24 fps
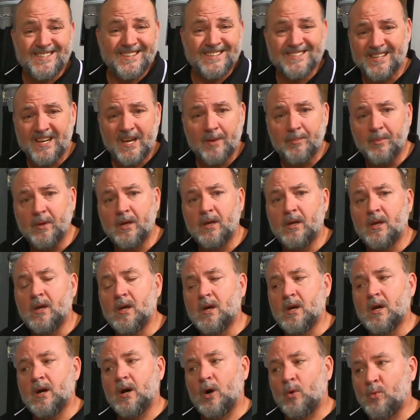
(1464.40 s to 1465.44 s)
a tap.
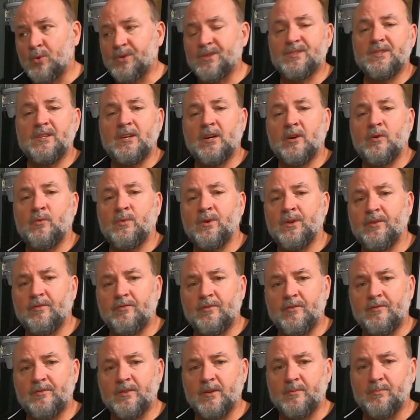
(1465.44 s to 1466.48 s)
I wanted to see how it went at
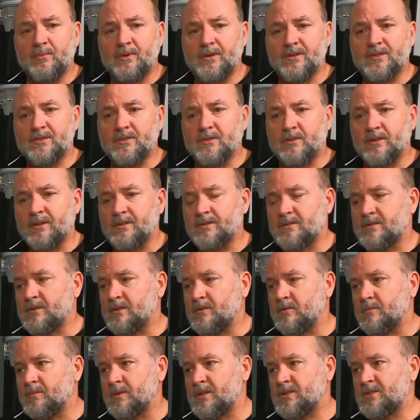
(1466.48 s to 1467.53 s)
15 PSI, so
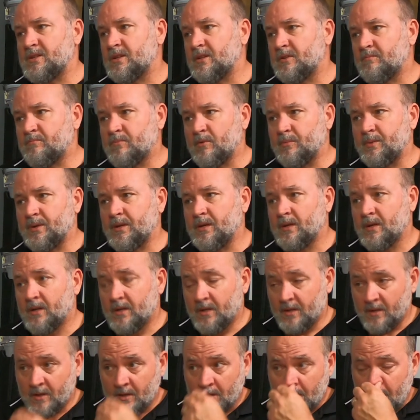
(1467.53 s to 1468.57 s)
I'm actually gonna probably
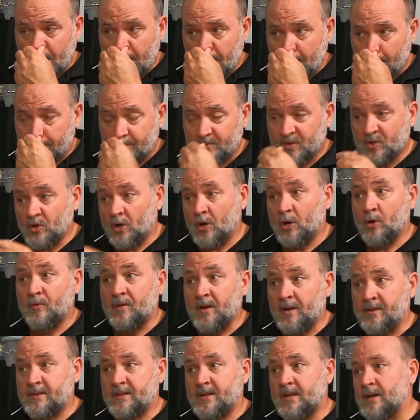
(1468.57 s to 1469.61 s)
dial
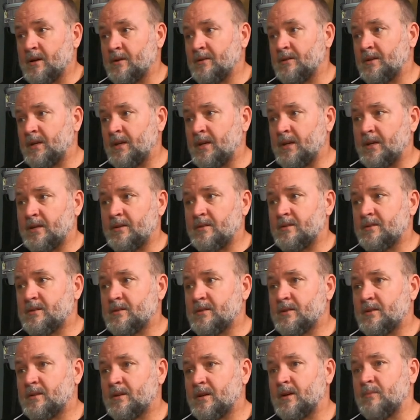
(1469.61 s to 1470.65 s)
that down and
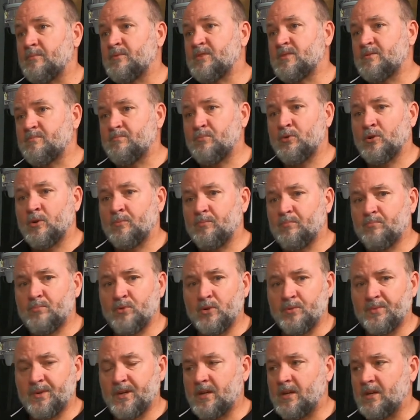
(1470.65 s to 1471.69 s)
just burp
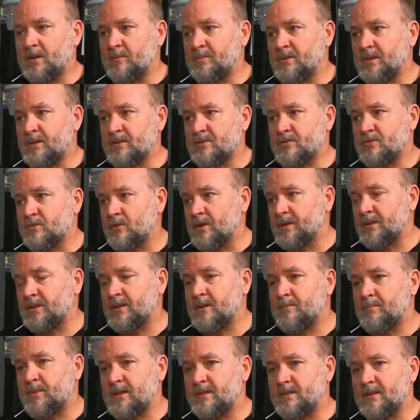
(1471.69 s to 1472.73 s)
the keg a bit and try and get
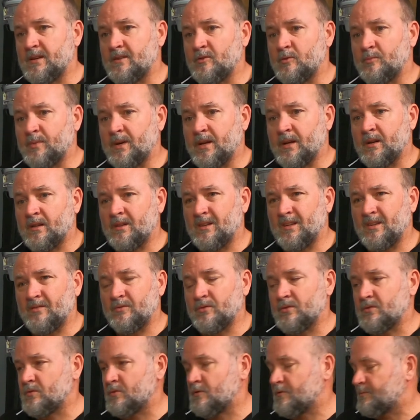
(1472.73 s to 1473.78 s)
that back down to about 11
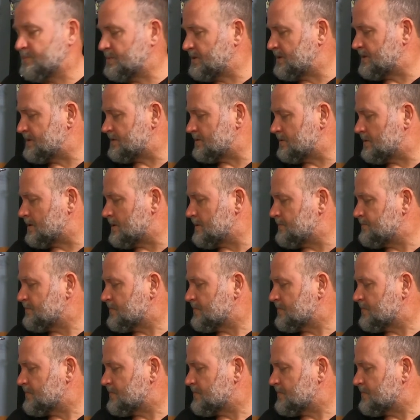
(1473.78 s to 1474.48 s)
or 12 PSI.